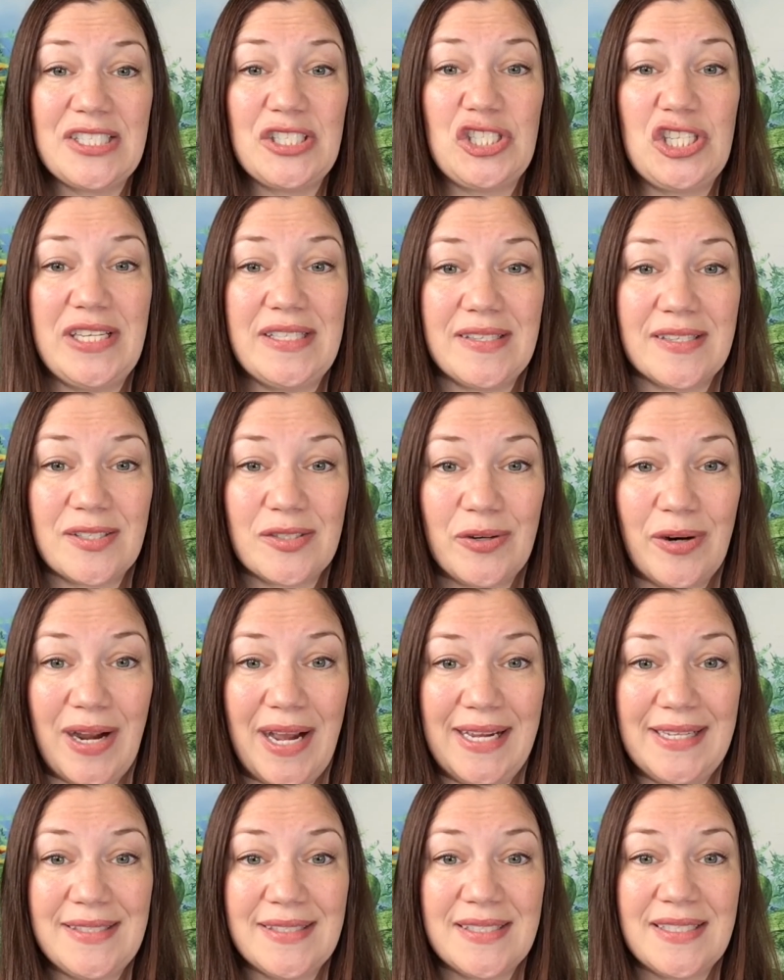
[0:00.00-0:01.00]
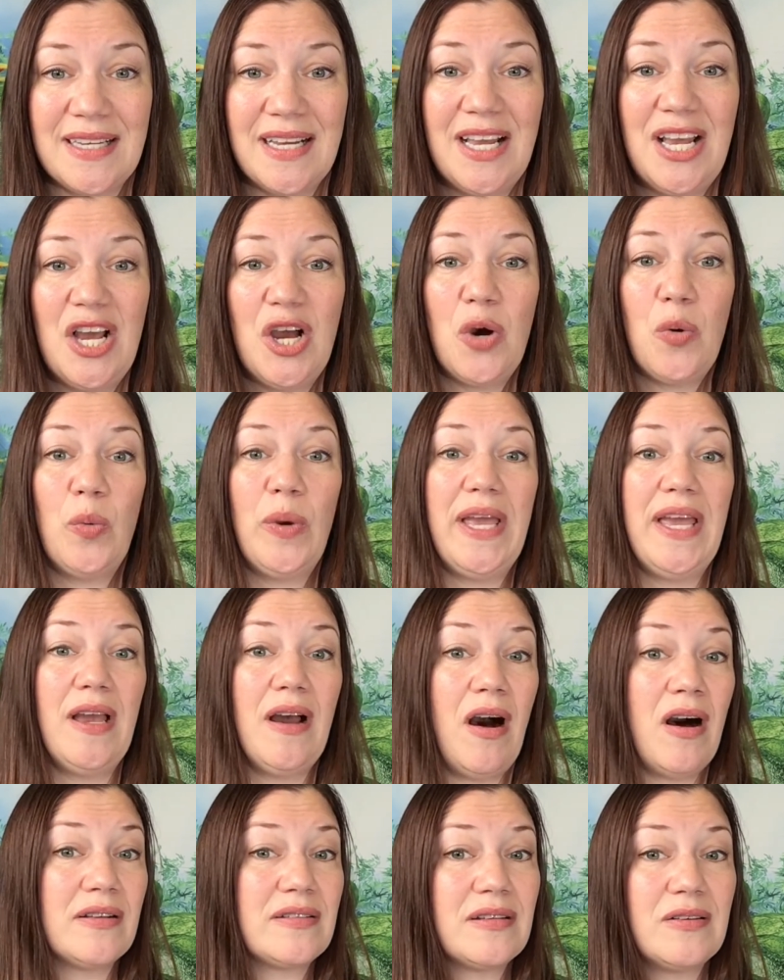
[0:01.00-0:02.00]
Jesus Christ. We
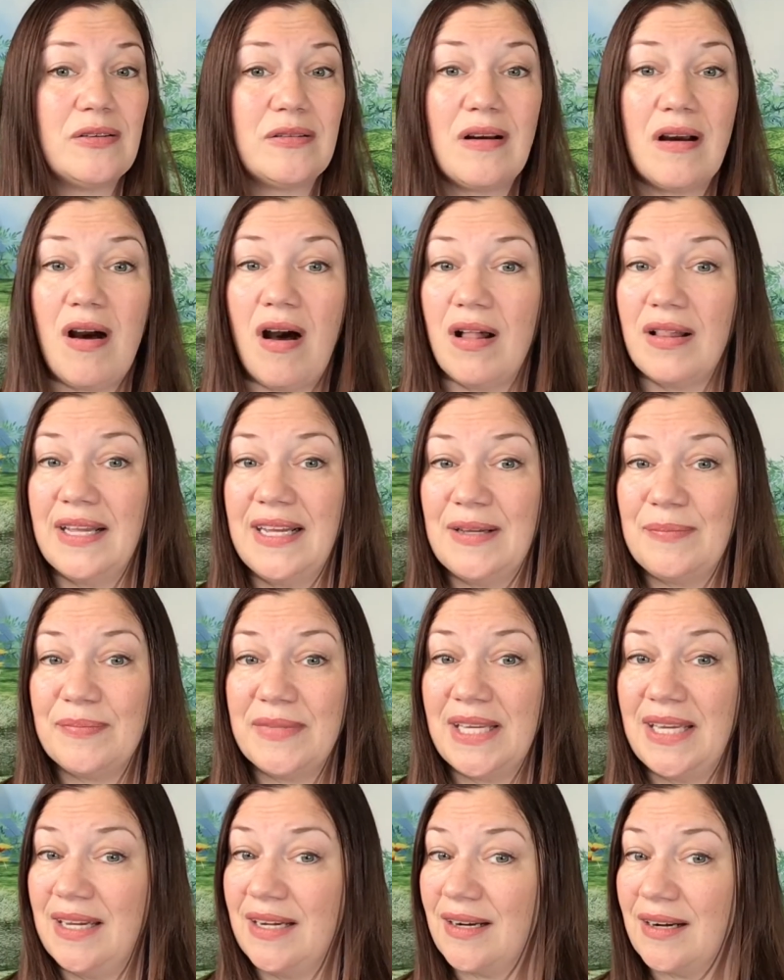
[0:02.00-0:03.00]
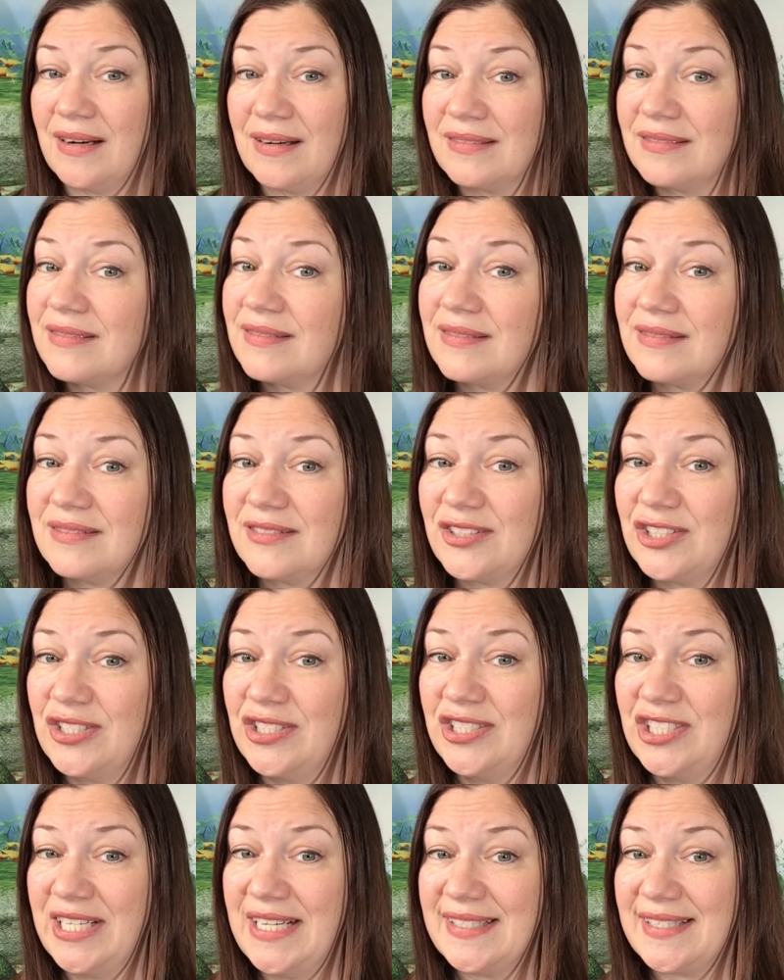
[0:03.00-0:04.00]
also call him here
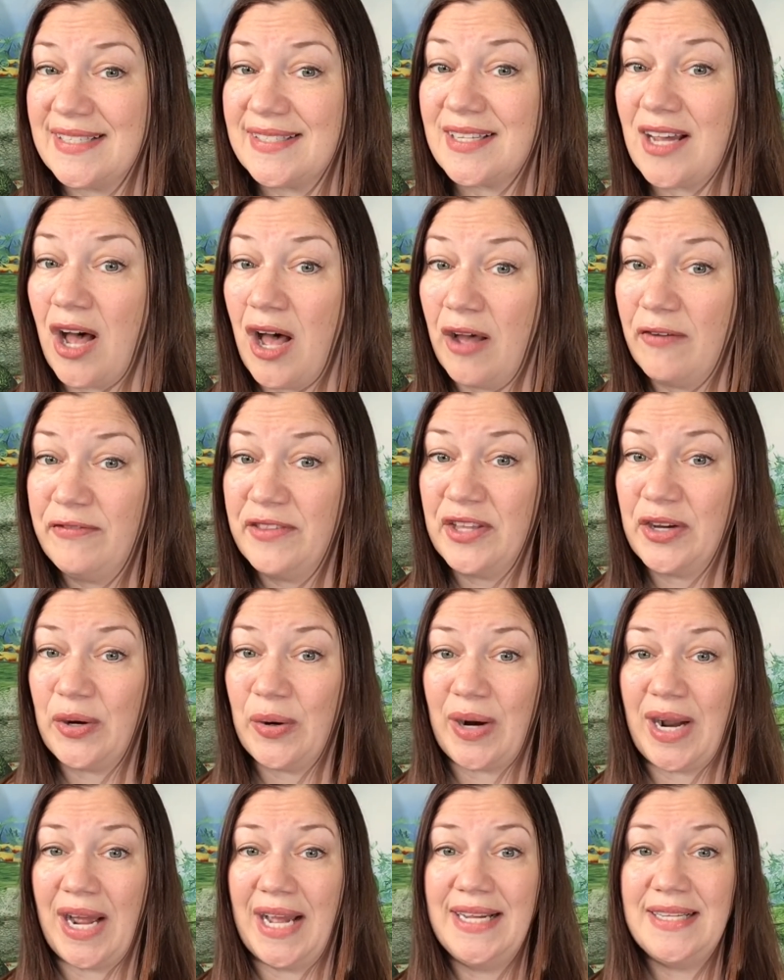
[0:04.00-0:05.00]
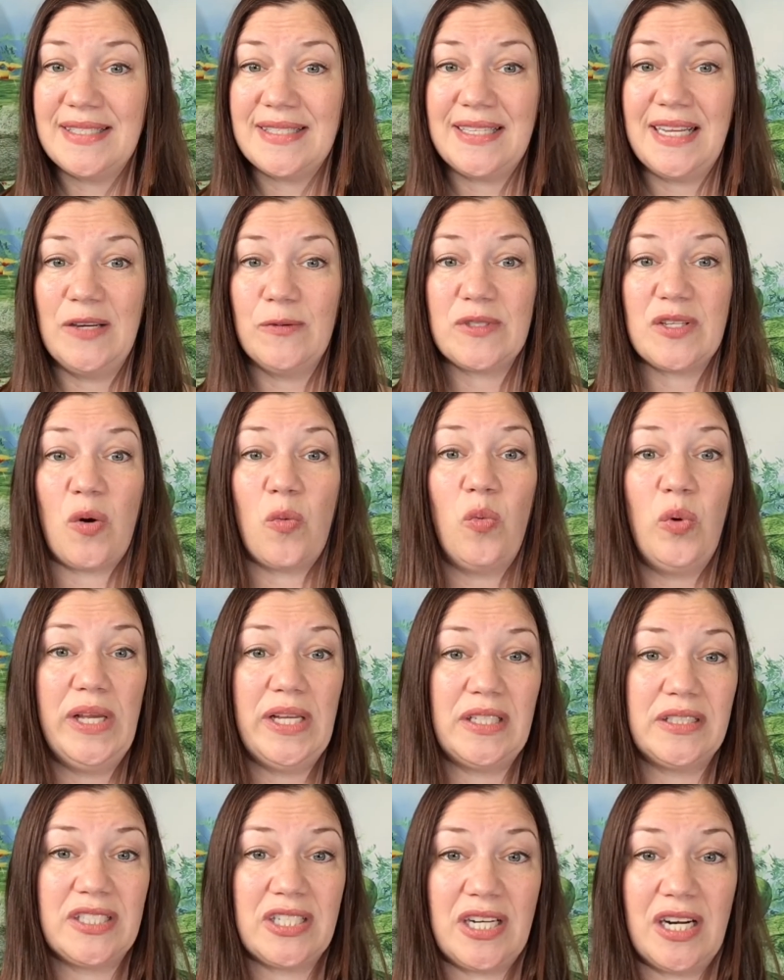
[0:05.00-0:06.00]
Jesus of the Christ. He was a
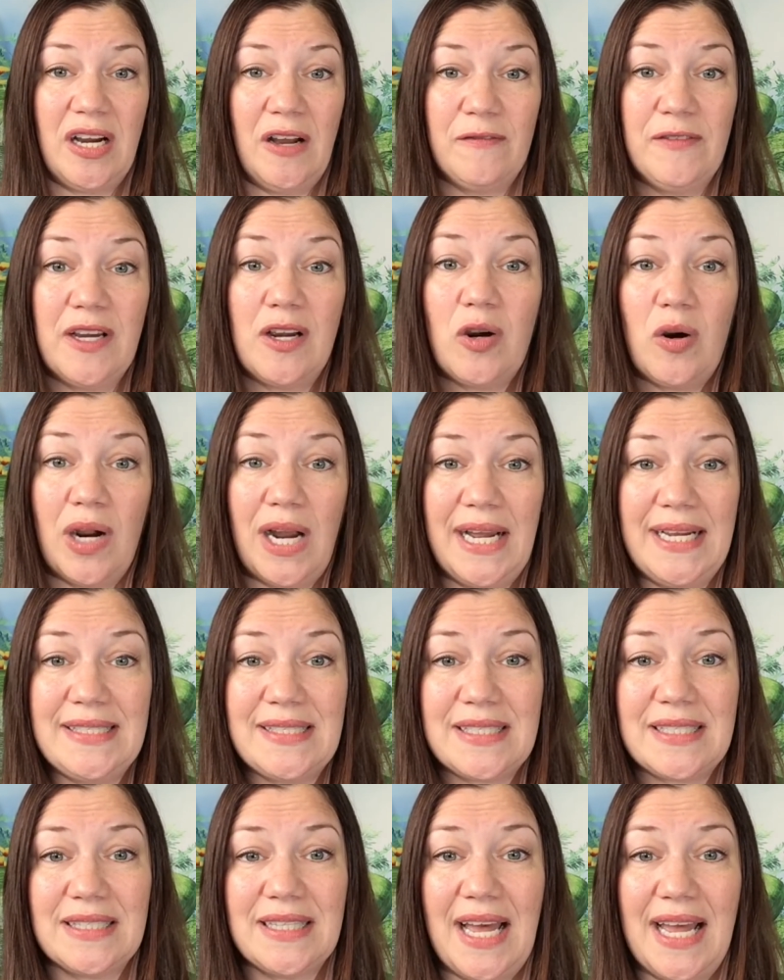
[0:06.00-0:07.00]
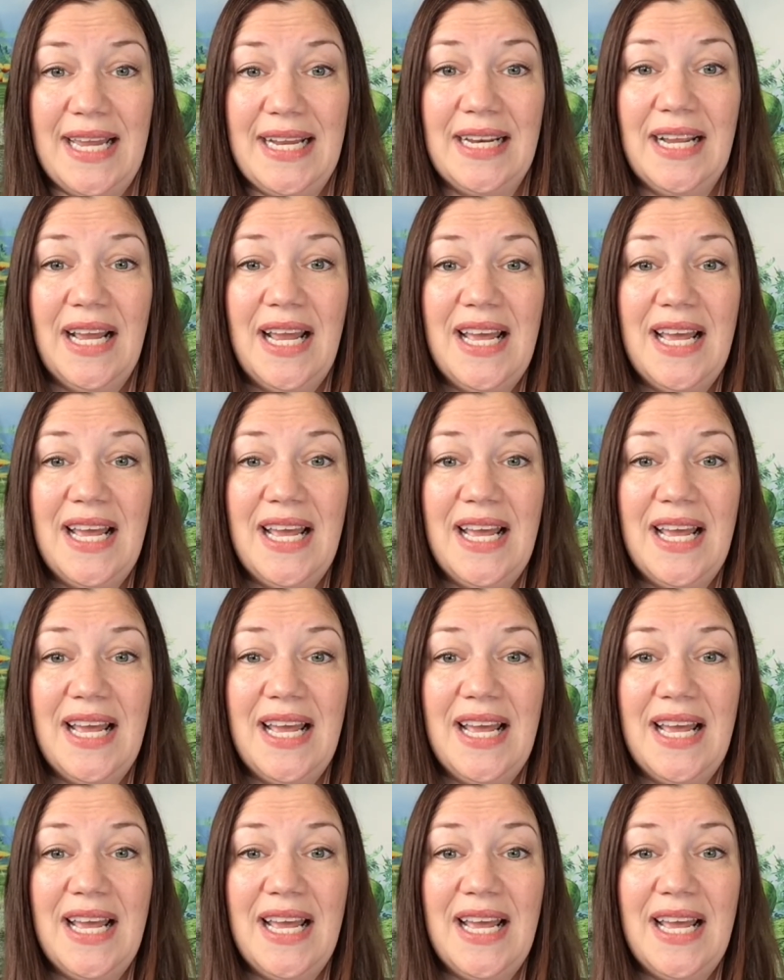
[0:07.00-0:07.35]
wielder of the Christ light.